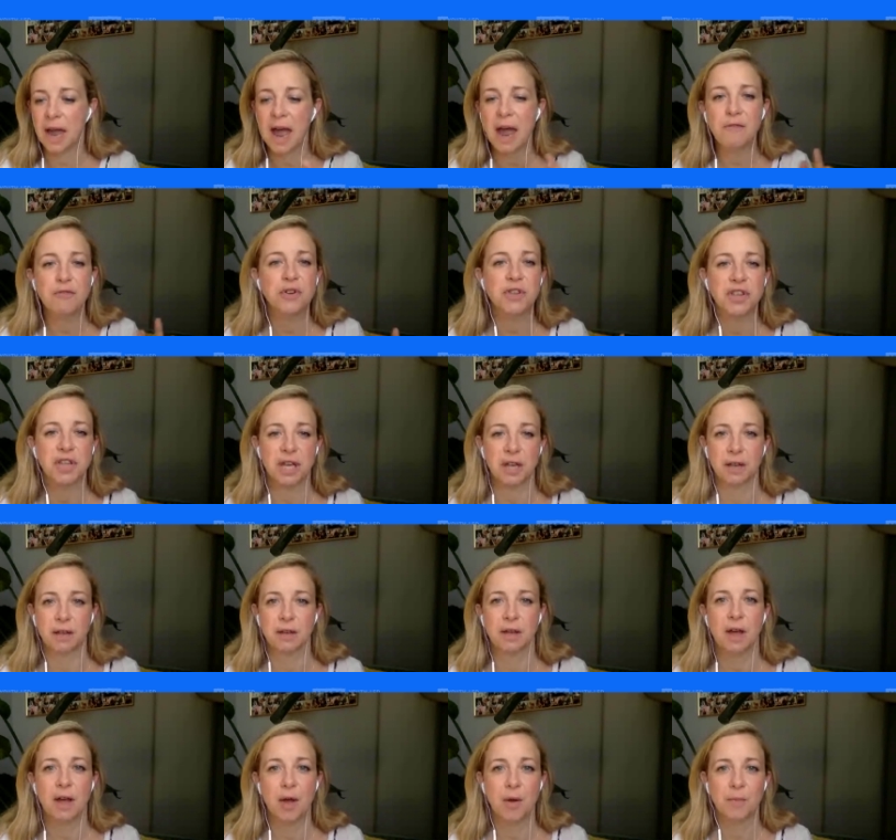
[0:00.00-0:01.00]

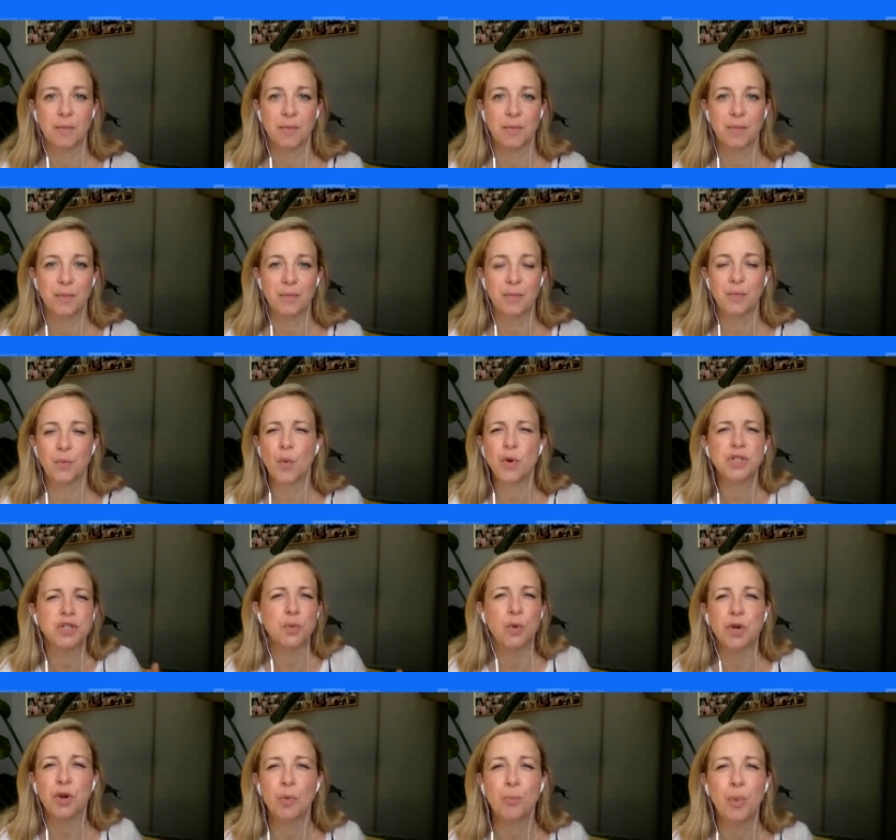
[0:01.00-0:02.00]
Everything. What do you
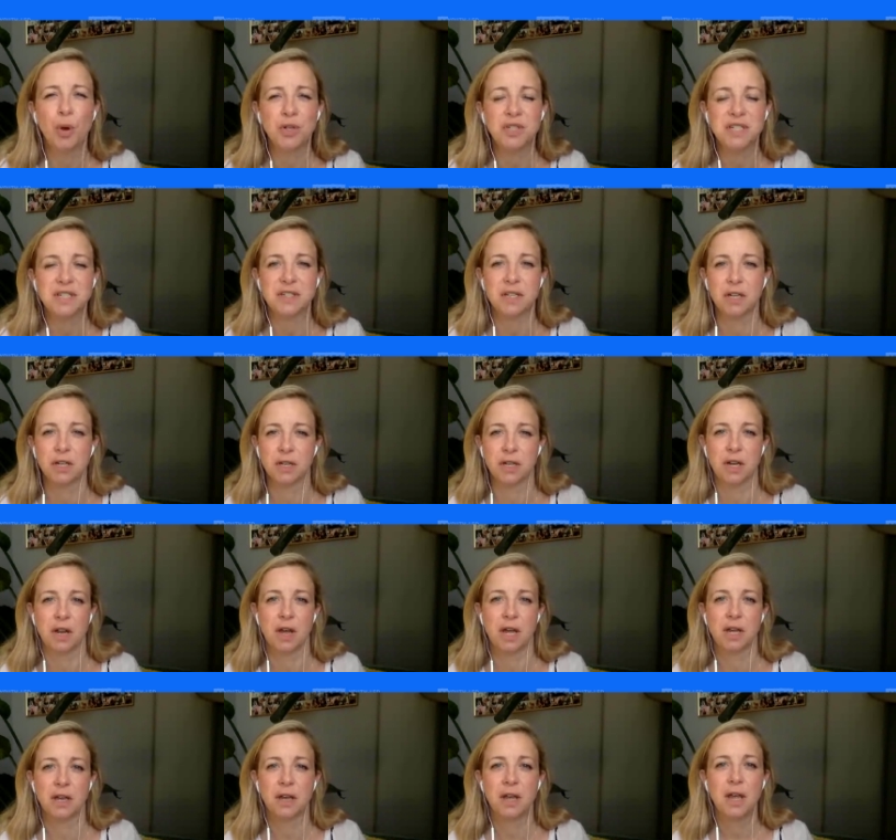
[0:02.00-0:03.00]
want your body to look
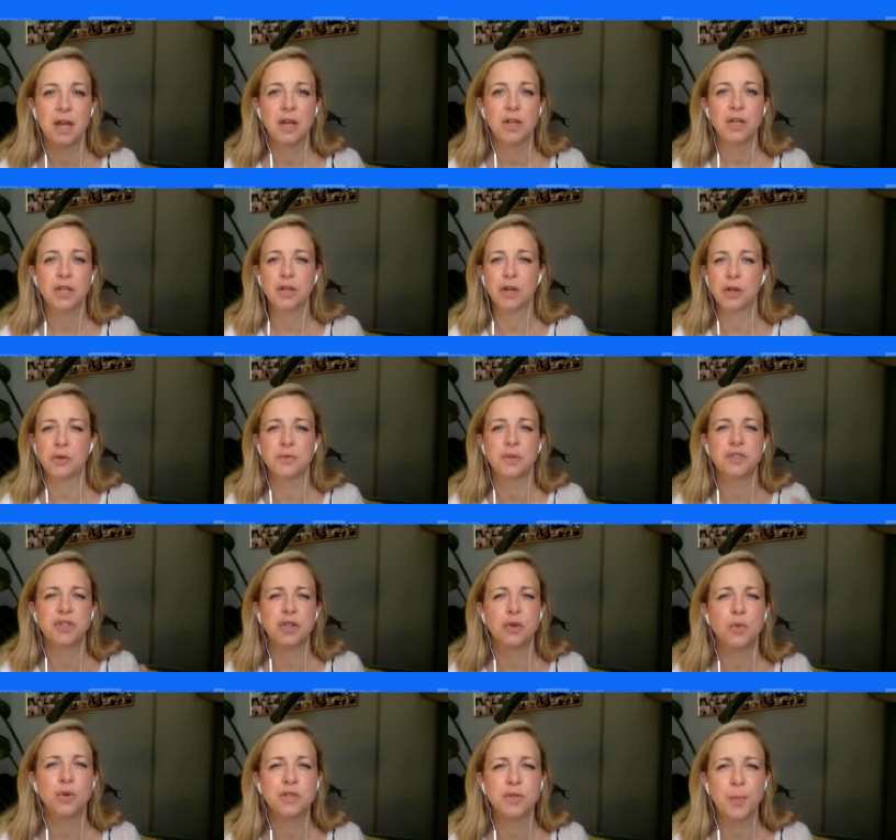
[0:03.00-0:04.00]
like? You know, do
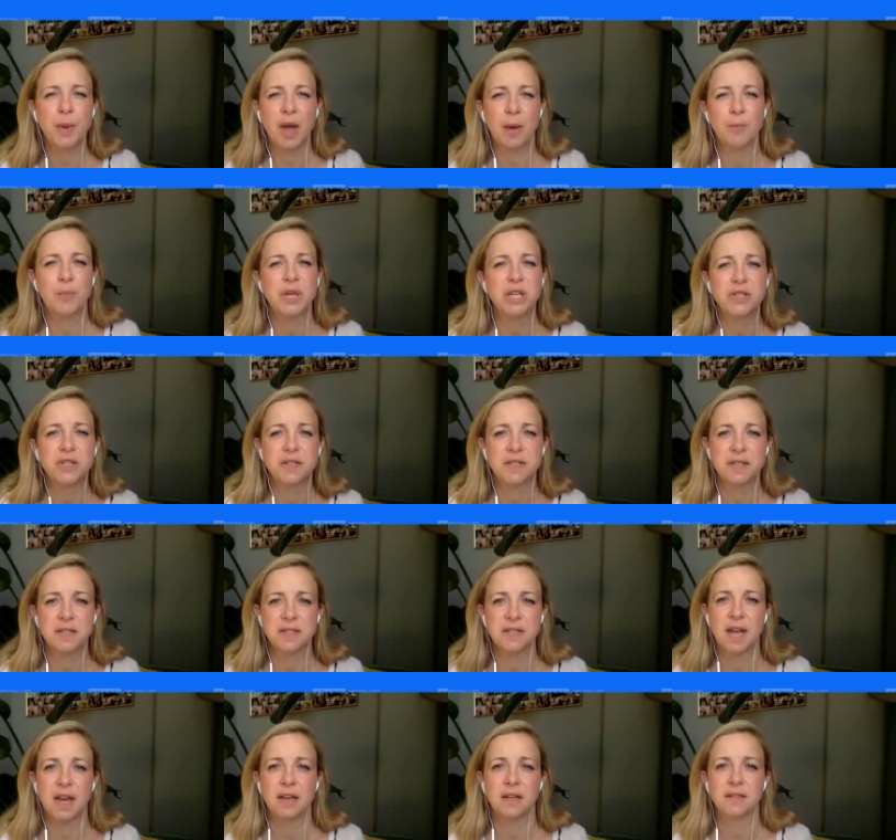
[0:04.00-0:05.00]
you want to be ambitious in
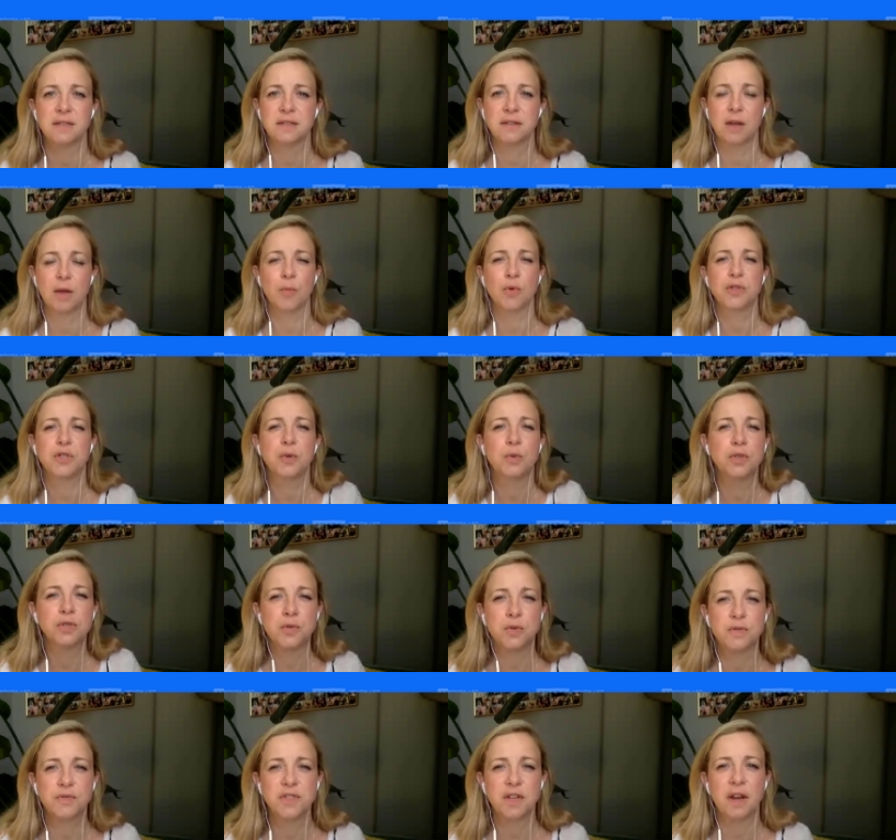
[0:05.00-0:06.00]
10 years' time? Or do you want
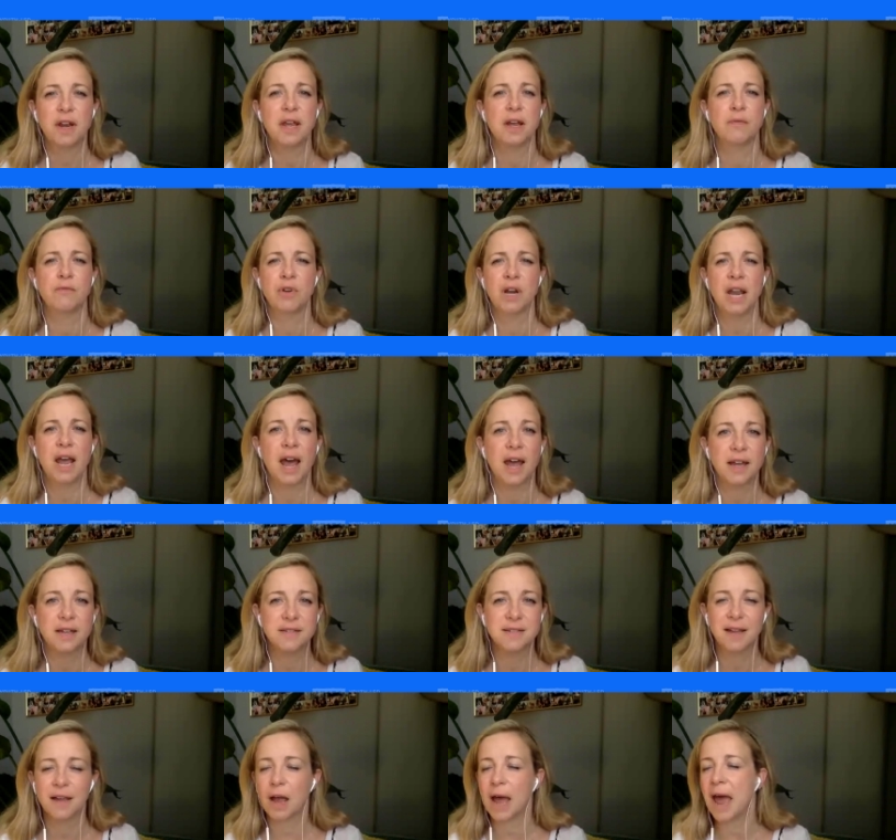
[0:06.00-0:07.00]
to have done it and
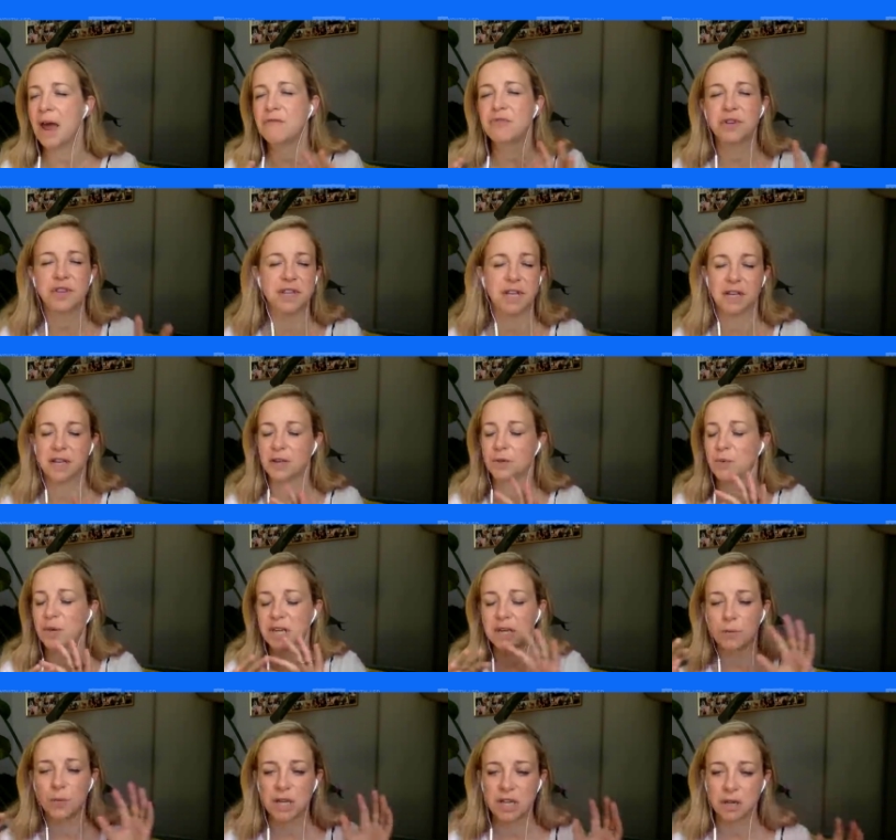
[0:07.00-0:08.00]
relax? Like everything.
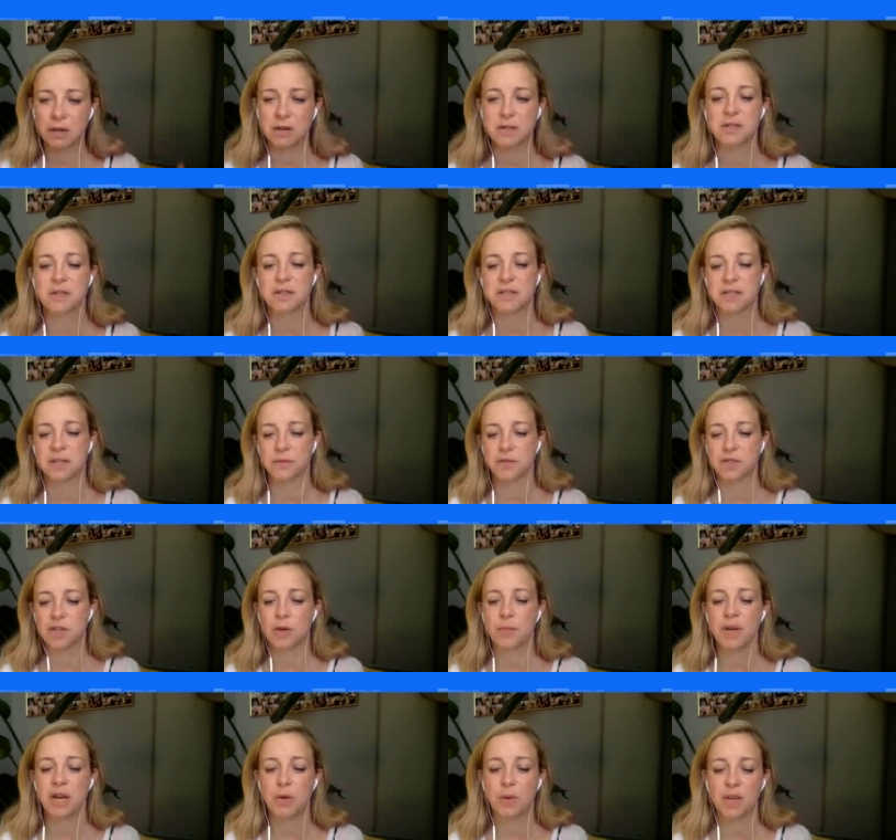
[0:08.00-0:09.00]
We can ask ourselves
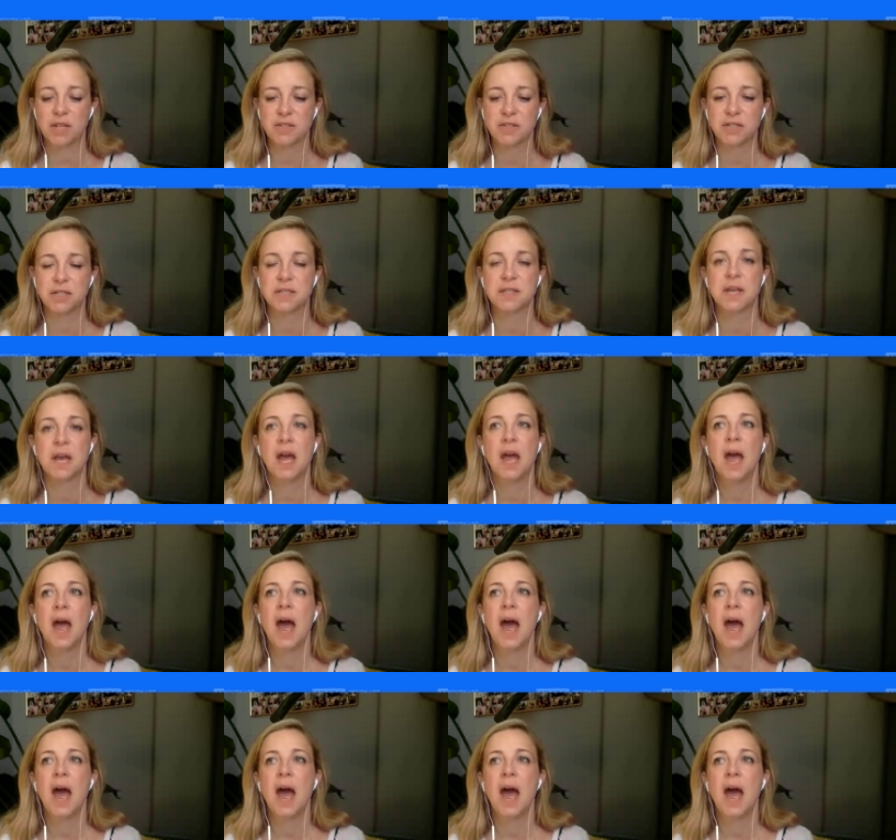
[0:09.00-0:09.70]
so many questions.